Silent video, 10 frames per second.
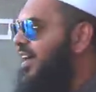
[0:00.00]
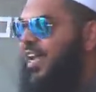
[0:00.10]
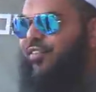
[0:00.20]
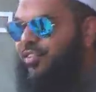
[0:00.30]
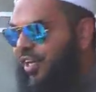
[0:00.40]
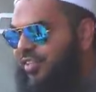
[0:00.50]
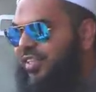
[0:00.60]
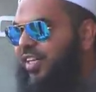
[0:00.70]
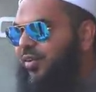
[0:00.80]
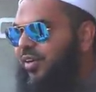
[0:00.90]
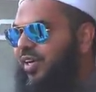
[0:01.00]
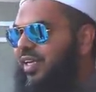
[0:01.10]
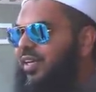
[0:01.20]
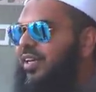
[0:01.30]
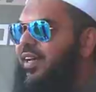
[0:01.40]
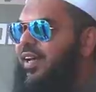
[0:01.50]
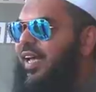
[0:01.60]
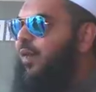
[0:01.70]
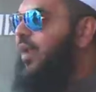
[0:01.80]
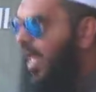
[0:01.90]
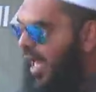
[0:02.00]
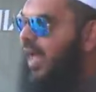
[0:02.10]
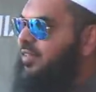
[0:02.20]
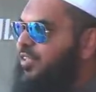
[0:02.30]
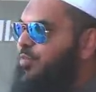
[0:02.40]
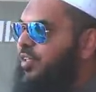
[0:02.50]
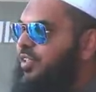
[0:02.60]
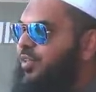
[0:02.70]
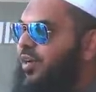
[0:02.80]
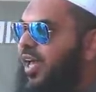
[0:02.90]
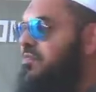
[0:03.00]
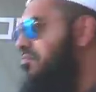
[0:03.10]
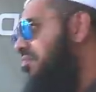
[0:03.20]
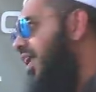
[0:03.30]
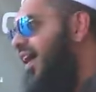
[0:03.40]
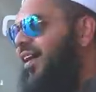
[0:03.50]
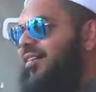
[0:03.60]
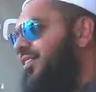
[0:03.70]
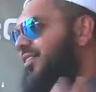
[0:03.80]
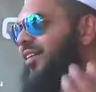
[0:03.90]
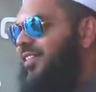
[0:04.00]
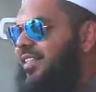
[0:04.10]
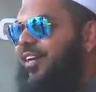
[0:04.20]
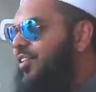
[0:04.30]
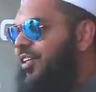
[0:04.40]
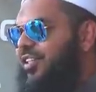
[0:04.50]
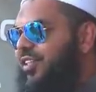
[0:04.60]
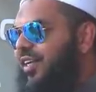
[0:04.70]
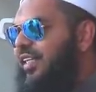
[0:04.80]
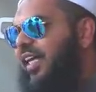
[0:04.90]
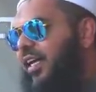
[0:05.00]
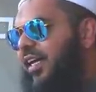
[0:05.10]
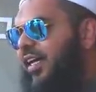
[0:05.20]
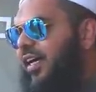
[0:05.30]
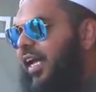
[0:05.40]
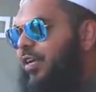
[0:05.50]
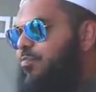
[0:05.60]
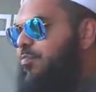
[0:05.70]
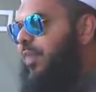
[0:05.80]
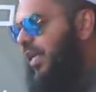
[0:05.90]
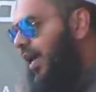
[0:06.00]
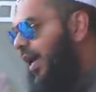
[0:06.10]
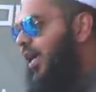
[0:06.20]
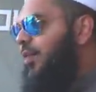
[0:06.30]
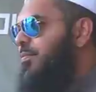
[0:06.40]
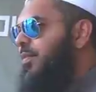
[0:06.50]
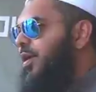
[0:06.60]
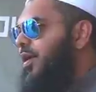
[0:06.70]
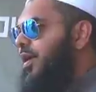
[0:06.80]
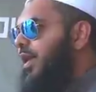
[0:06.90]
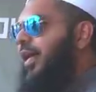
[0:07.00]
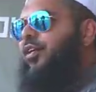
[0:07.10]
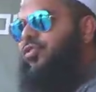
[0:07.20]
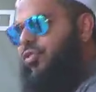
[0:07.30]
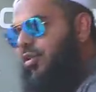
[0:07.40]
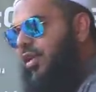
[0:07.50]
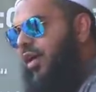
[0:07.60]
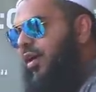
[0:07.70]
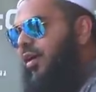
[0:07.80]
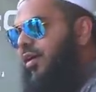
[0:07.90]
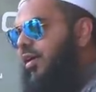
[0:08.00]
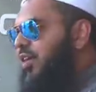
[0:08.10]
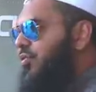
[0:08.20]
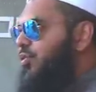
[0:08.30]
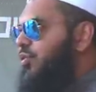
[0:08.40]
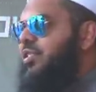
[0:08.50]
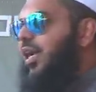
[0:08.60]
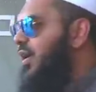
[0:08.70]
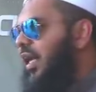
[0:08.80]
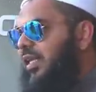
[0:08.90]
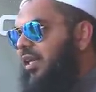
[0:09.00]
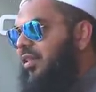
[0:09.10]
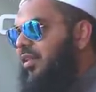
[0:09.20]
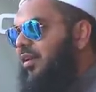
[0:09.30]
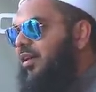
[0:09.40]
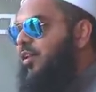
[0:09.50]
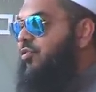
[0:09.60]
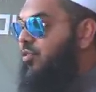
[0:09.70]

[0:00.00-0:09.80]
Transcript: I never saw this anywhere, right? Mm-hmm. and when I asked the brothers, they were like, "Yeah, this is our tradition." Right? they, oh, it oh, yeah, yeah. became like a Sunnah, even though it's not in Hadith. Uh -huh.